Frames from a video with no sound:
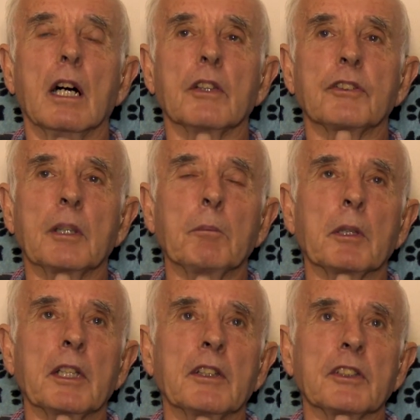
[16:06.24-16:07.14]

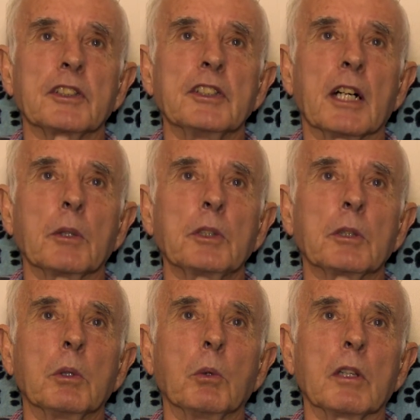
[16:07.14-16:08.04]
somebody that's known
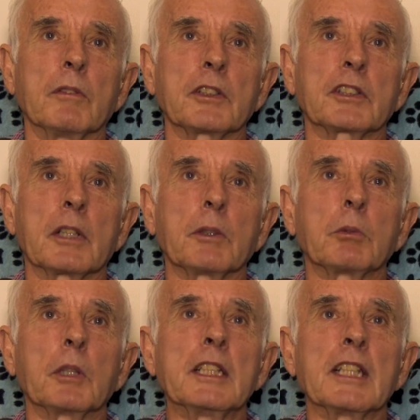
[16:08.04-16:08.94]
to all of us, so
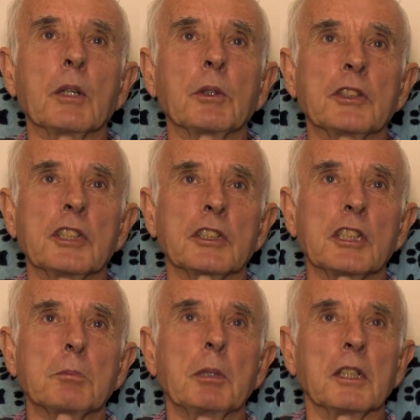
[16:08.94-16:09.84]
if we know the
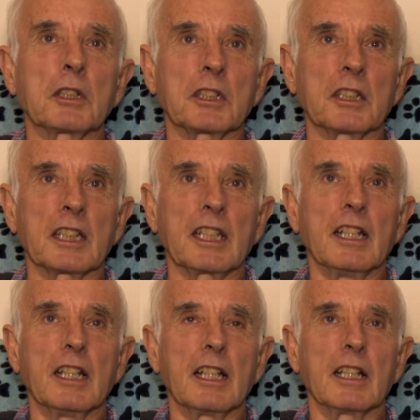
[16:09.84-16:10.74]
judges personally,
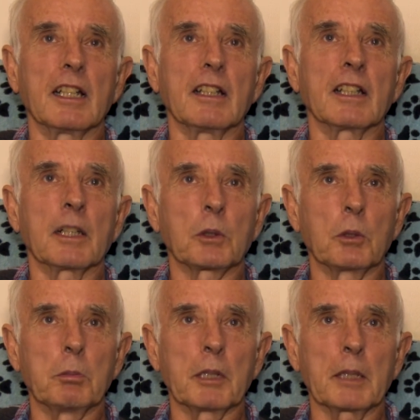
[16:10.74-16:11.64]

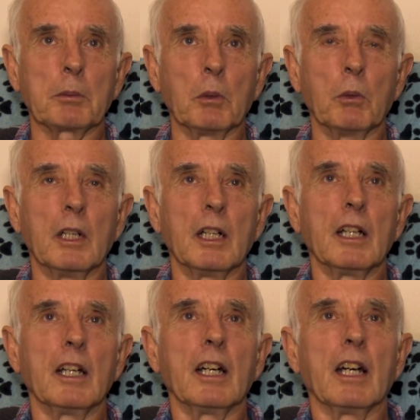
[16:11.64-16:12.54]
local people,
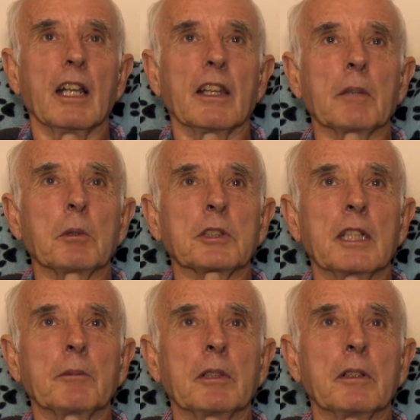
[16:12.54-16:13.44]
they will
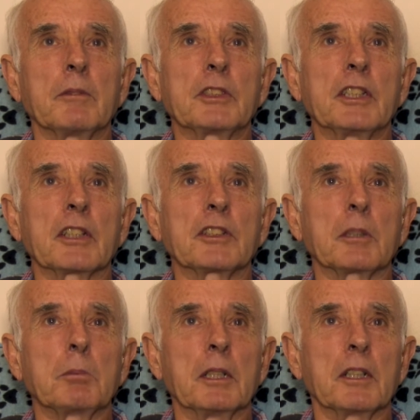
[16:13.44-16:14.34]
sometimes judge the
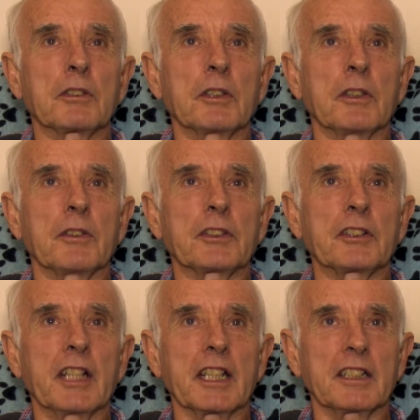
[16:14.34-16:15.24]
person on the
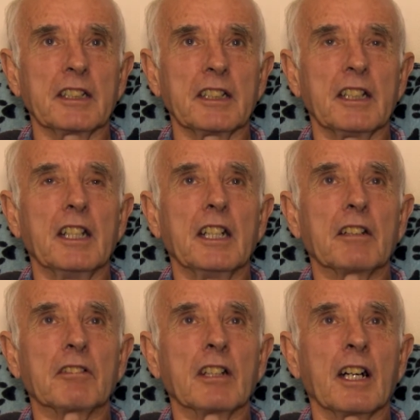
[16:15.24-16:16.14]
tractor
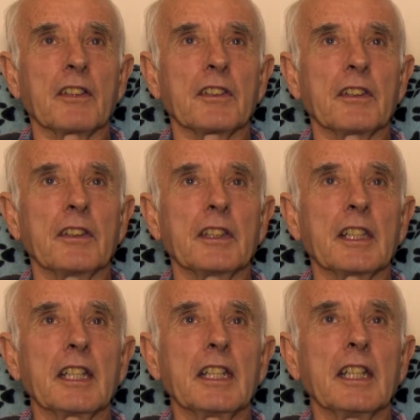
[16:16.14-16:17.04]
rather than
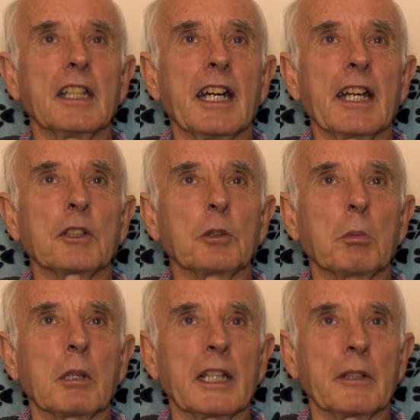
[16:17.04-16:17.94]
the actual
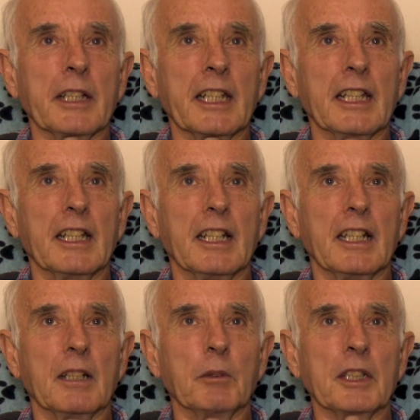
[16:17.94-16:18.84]
ploughing,
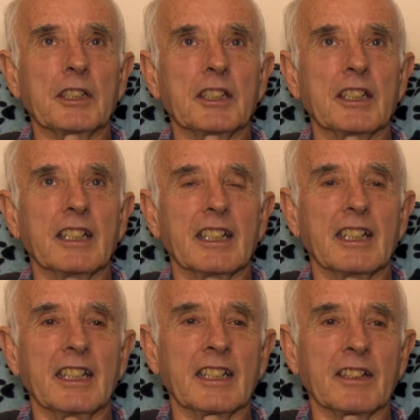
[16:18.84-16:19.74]
which,
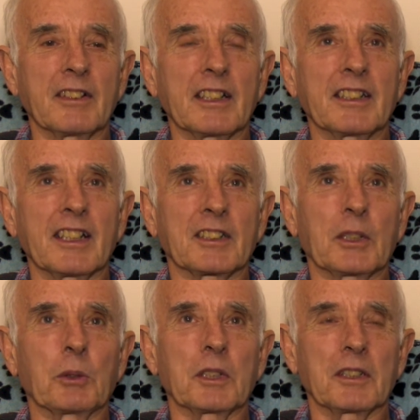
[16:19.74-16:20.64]
you know, does
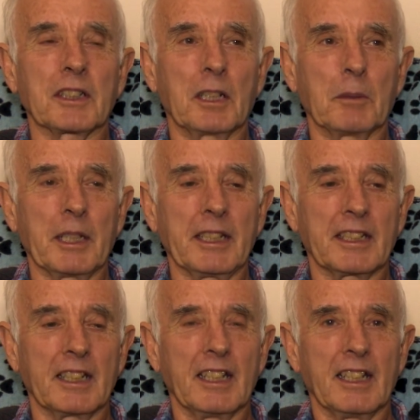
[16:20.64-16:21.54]
cause a lot of comment.